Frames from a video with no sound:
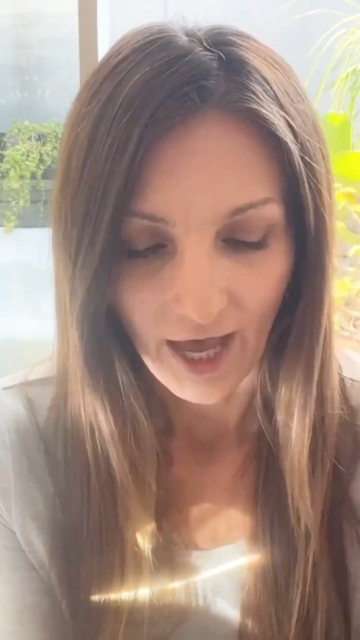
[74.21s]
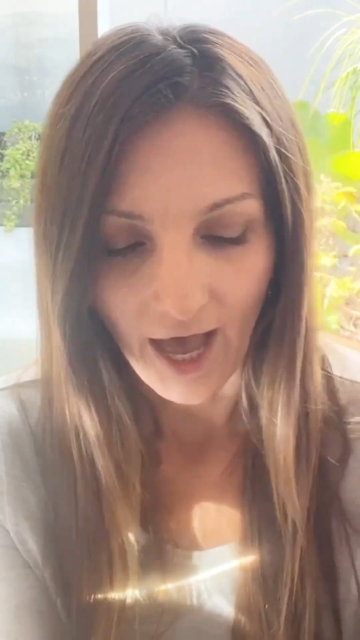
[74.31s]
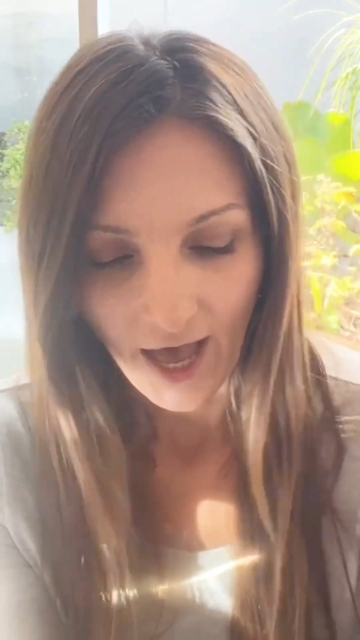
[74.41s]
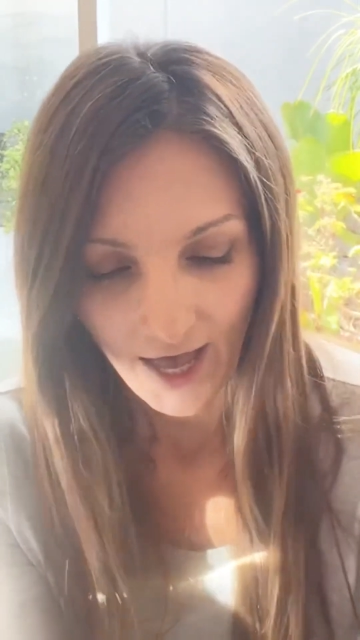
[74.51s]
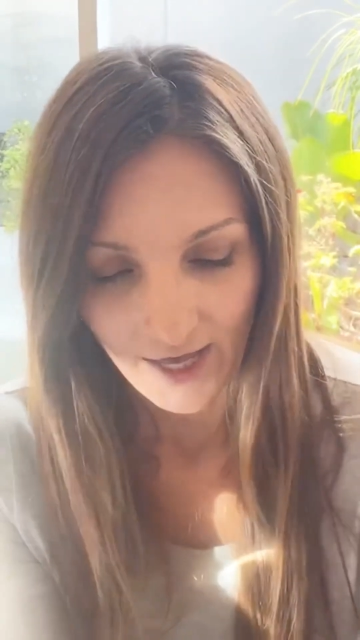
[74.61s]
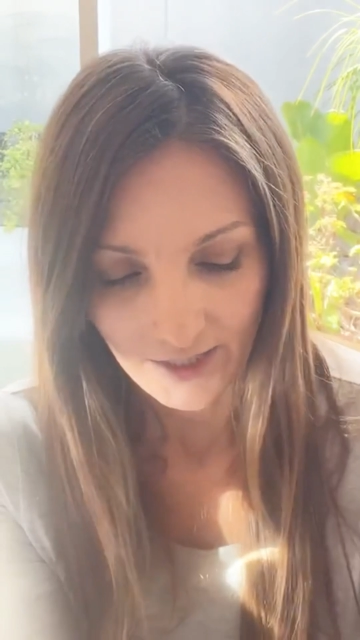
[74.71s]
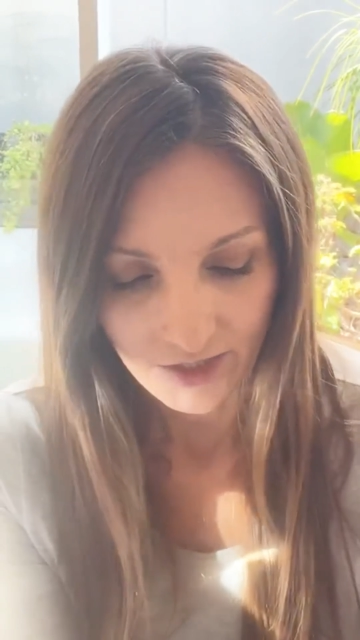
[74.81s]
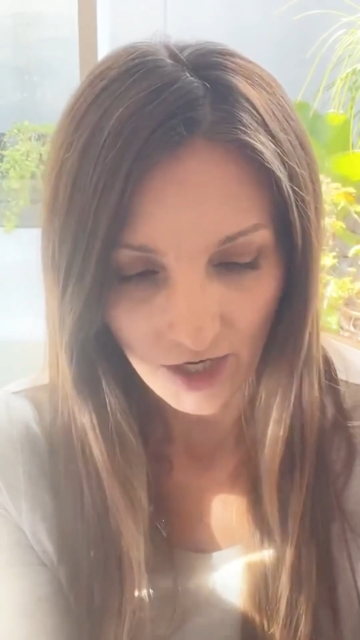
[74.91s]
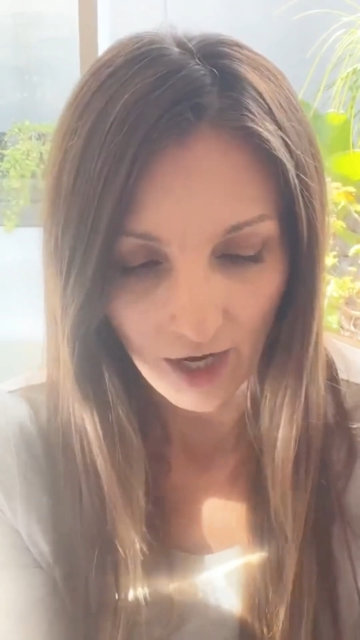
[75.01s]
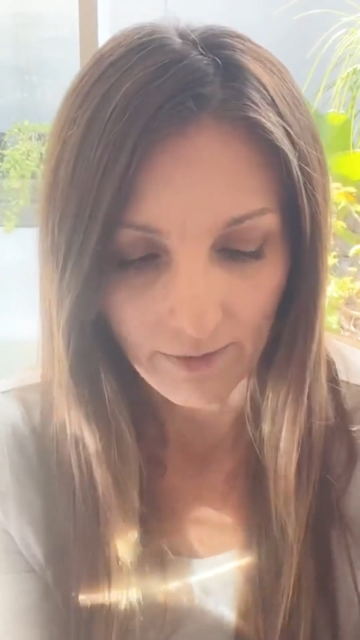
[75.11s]

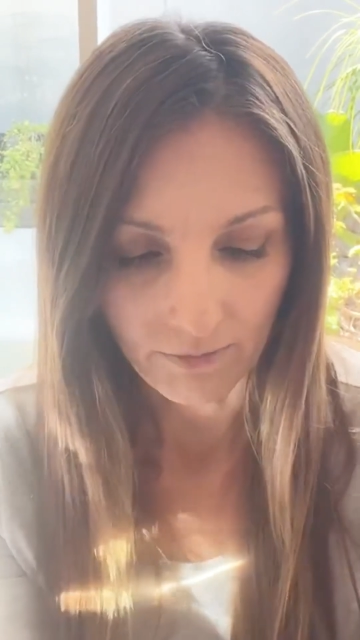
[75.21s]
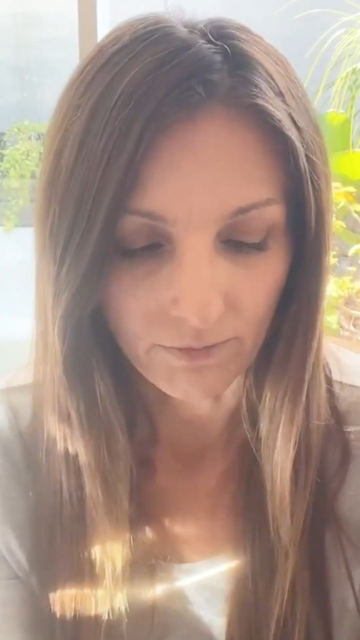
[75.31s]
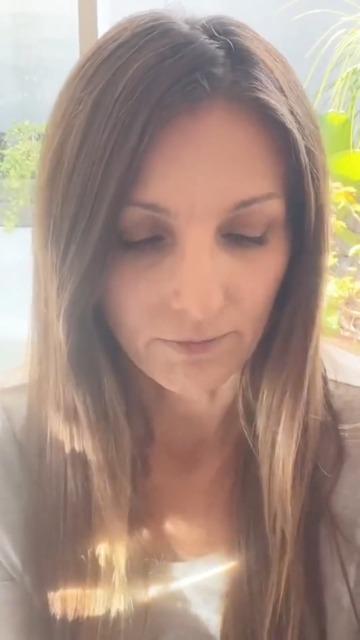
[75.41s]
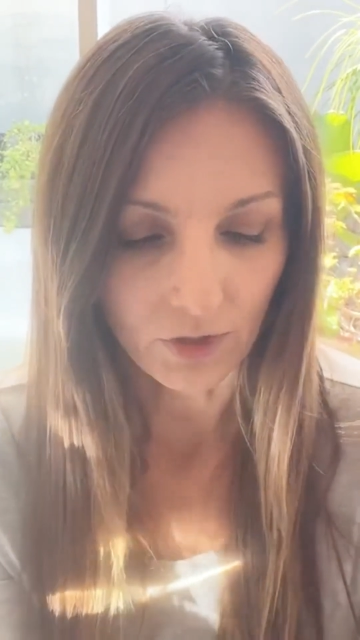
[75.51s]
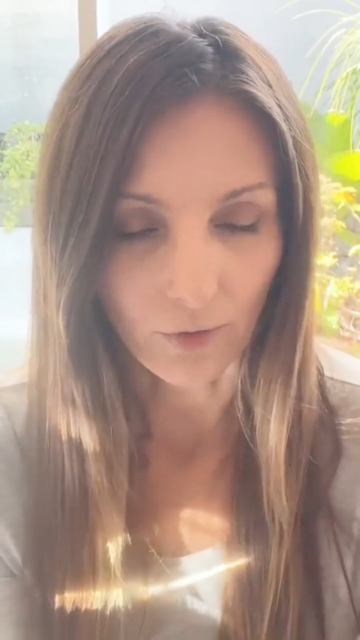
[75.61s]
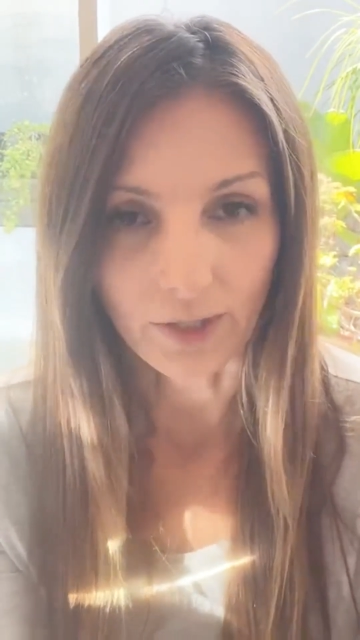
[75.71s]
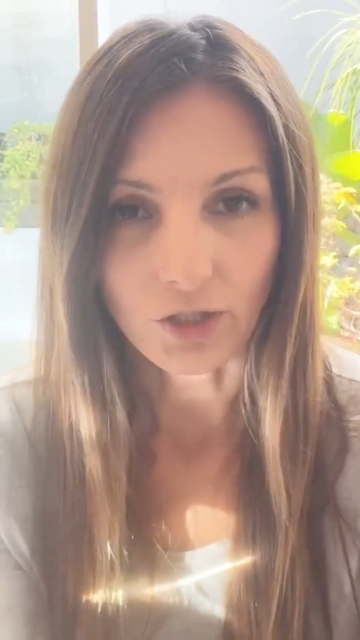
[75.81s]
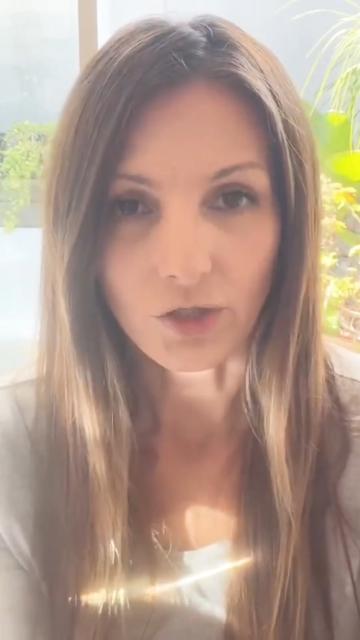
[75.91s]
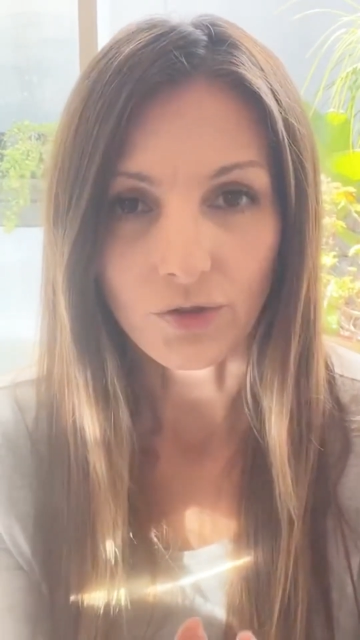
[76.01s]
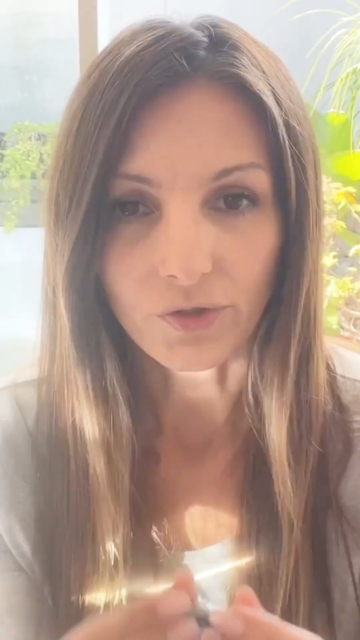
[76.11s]
and I'm going
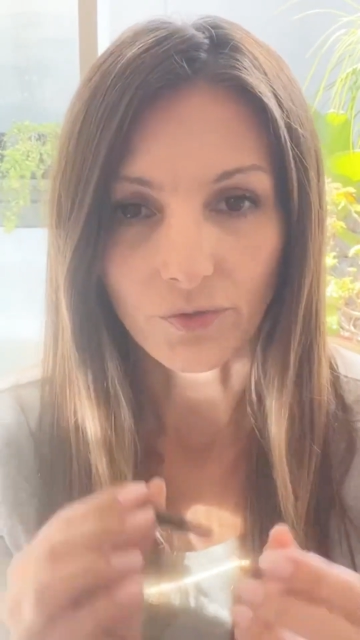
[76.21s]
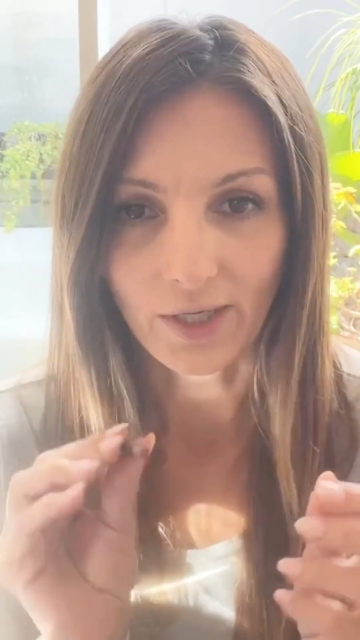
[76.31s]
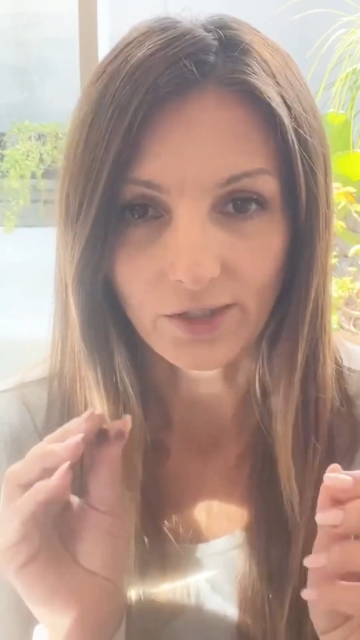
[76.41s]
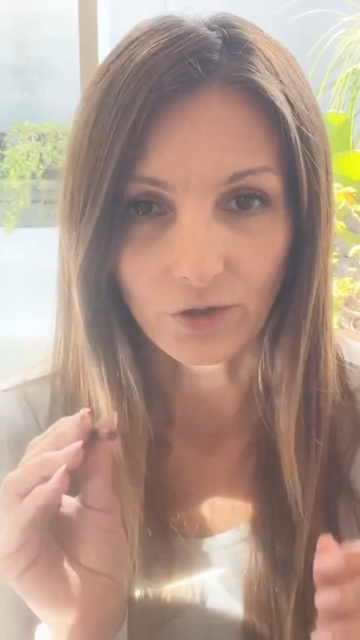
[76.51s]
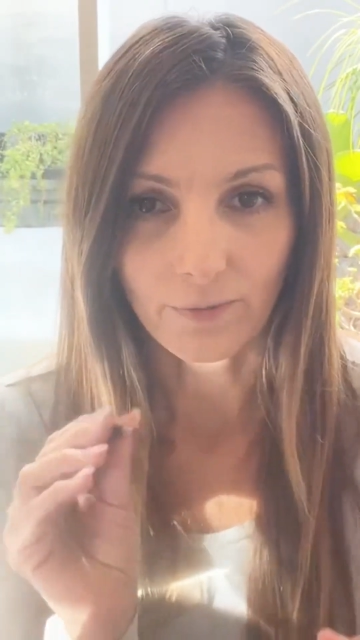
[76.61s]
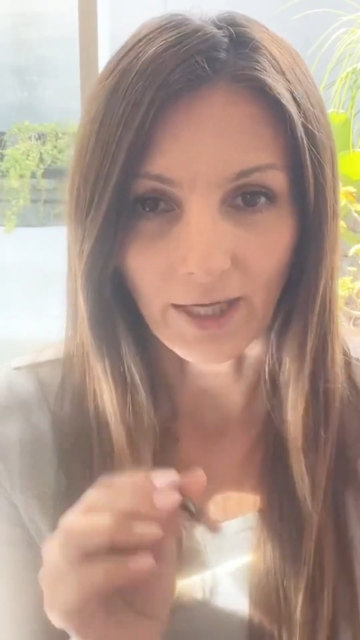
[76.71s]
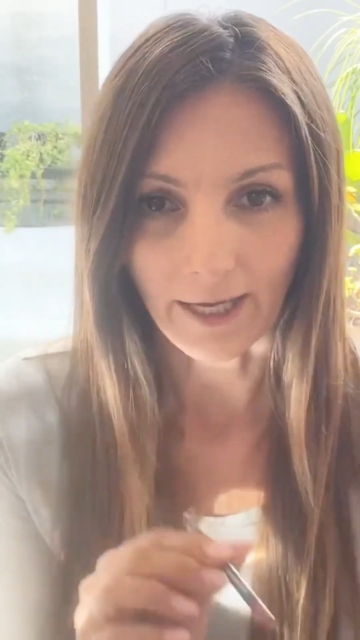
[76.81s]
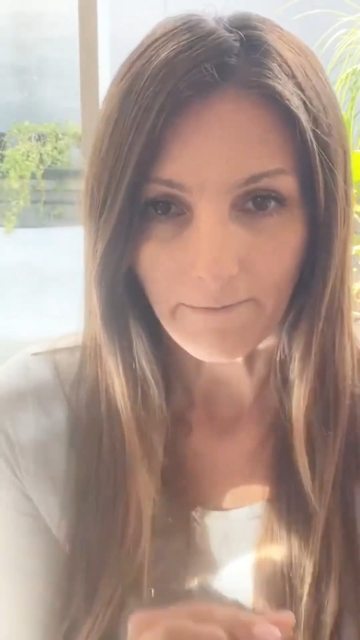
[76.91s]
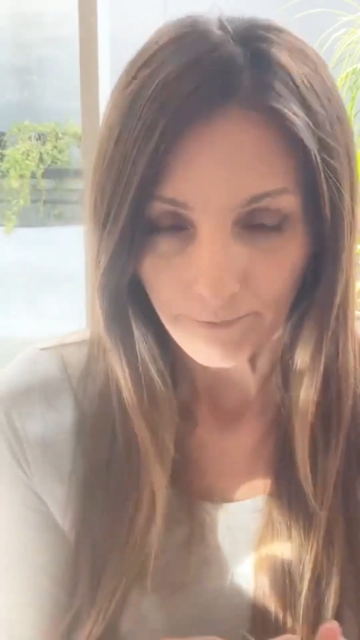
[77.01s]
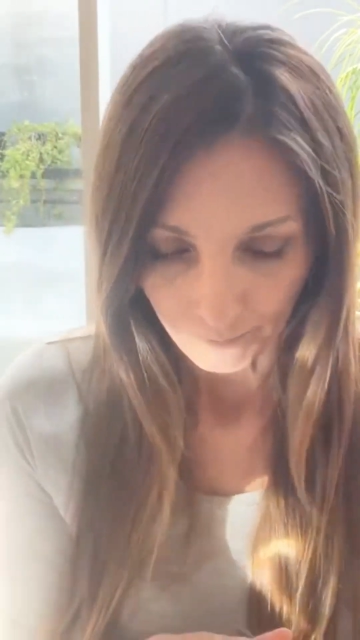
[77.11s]
to use Rescue Me.